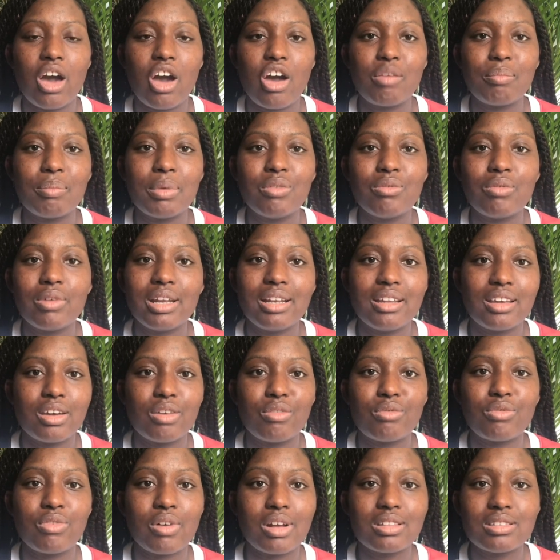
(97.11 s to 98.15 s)
I've been really
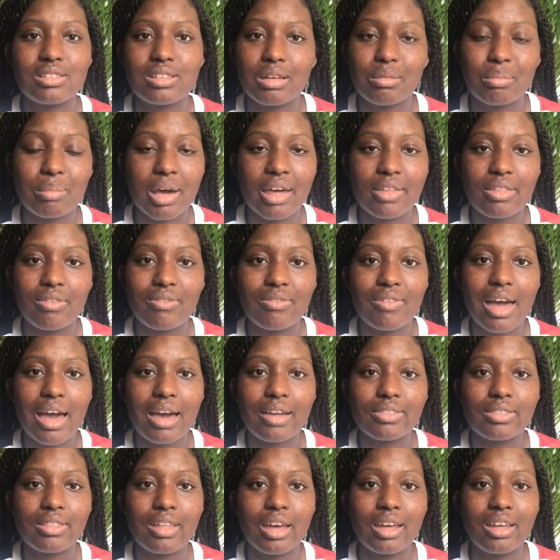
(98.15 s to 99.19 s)
confronted by the
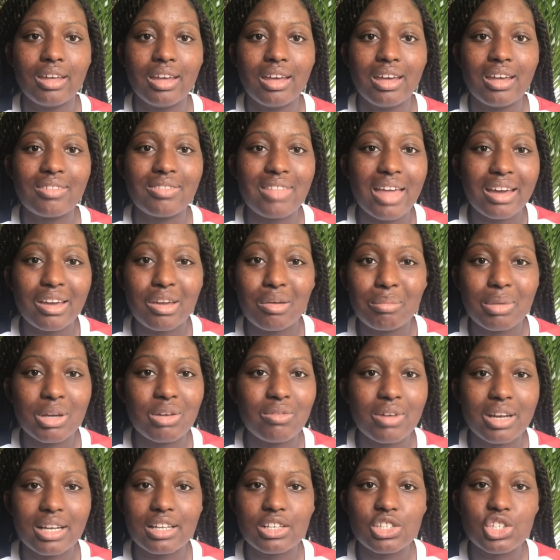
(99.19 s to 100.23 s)
fact that that can be
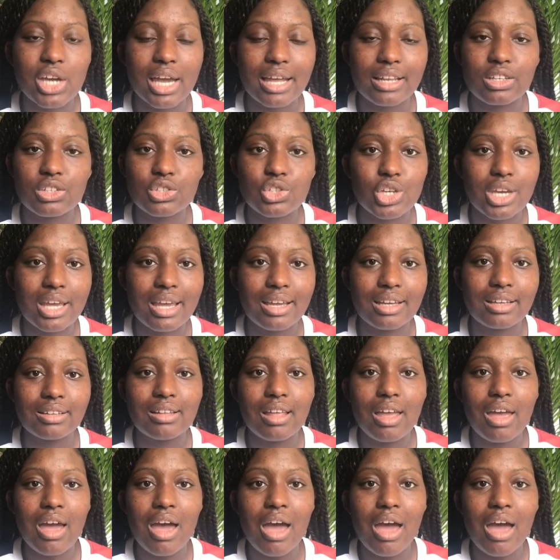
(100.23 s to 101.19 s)
really challenging.